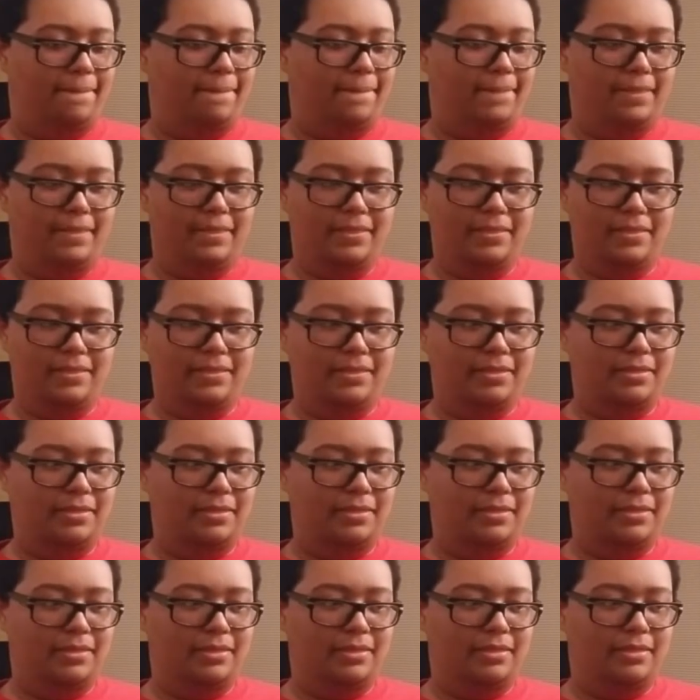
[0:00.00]

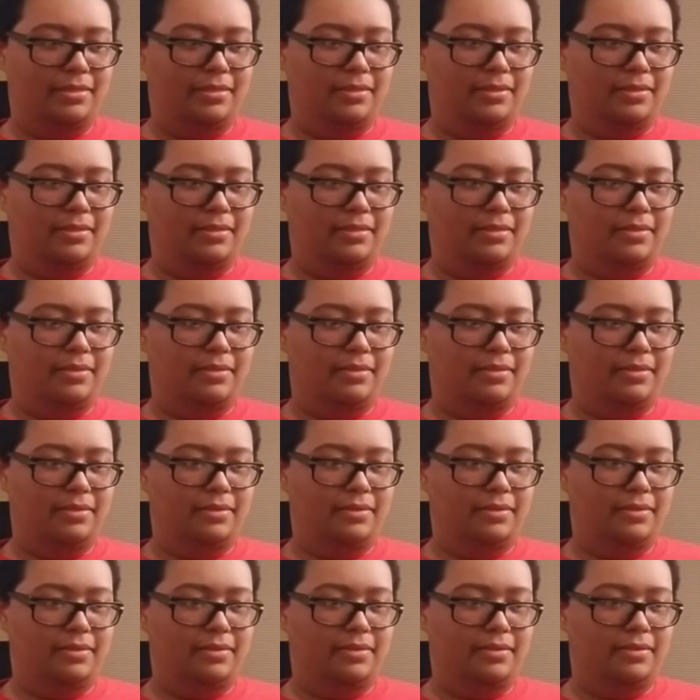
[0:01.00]

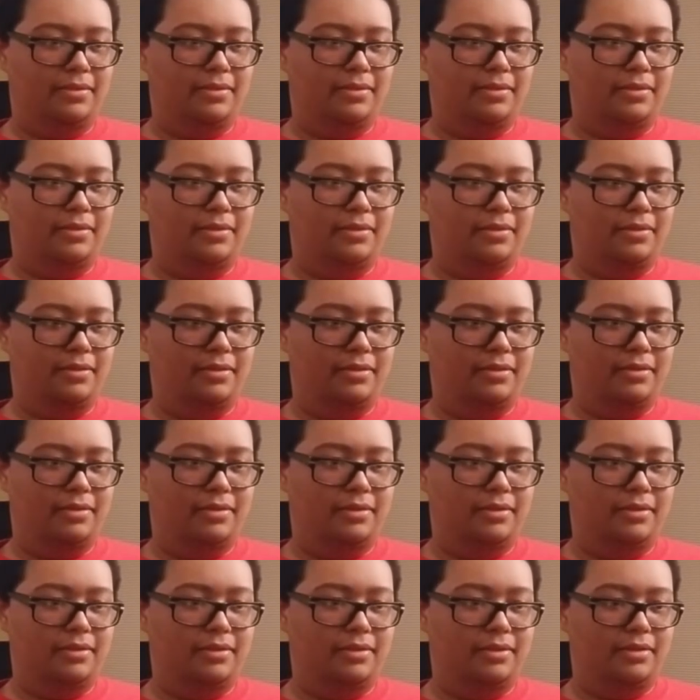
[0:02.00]

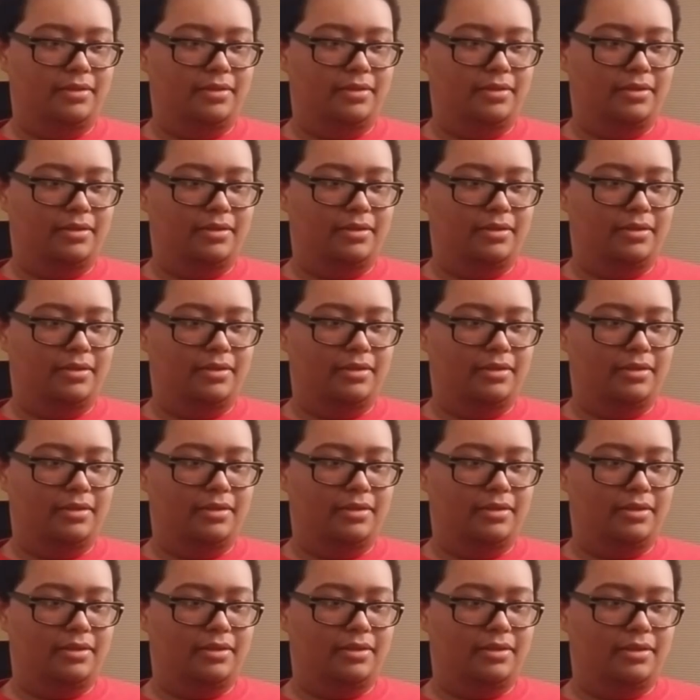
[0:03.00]

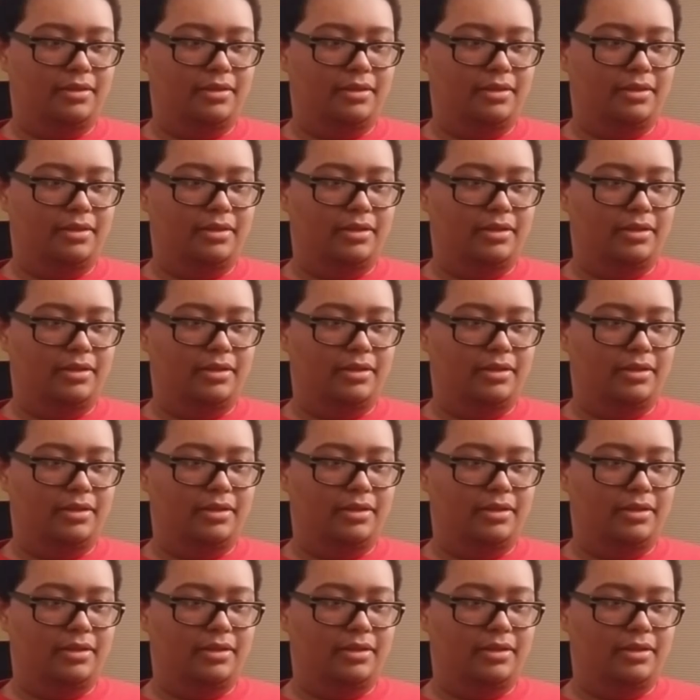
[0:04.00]
[no speech]